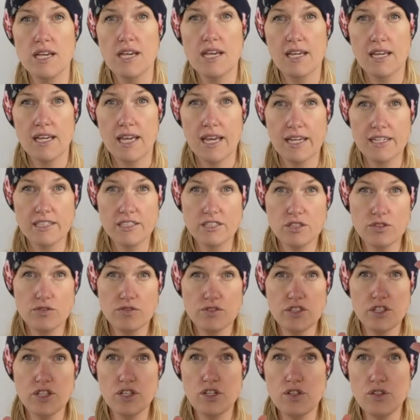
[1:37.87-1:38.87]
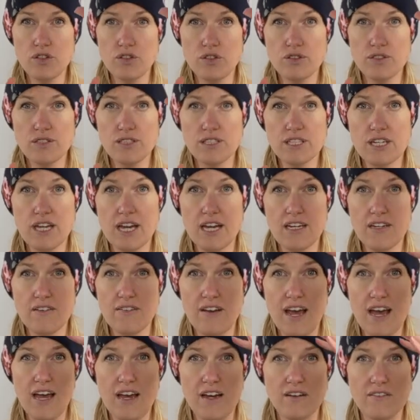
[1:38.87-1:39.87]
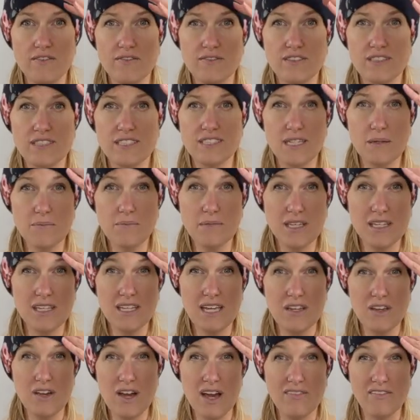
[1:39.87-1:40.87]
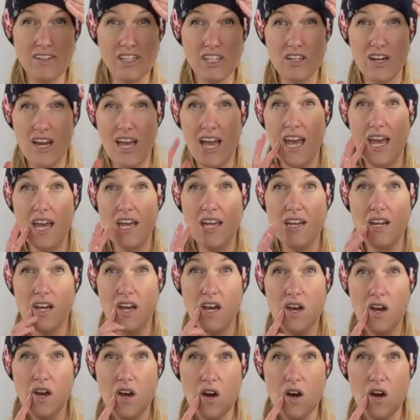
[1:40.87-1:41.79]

Okay, so for news, you kind of have something that you have in your head